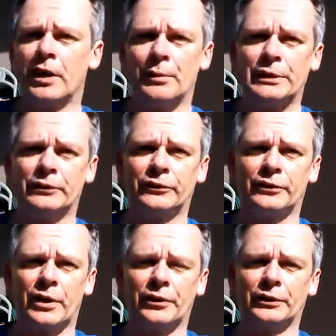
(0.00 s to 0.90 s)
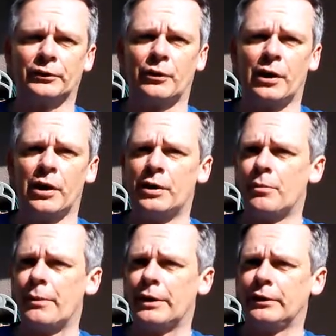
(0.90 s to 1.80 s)
I mean, it's nothing to write home
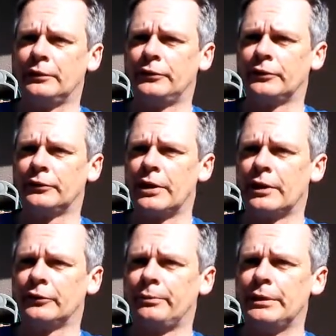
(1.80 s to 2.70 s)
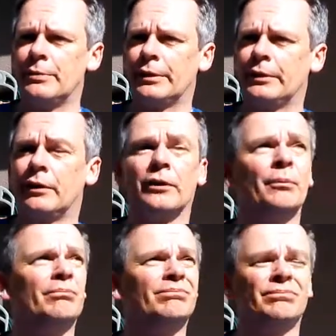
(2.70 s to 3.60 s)
about, it's just a house beer, but on
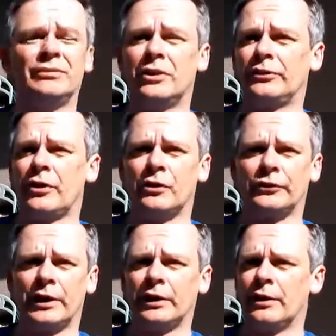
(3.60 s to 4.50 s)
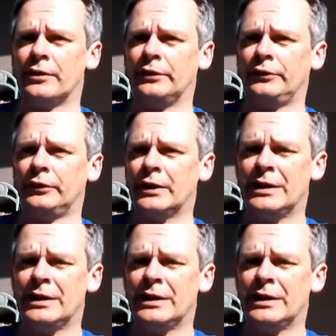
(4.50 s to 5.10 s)
a nice hot day like this,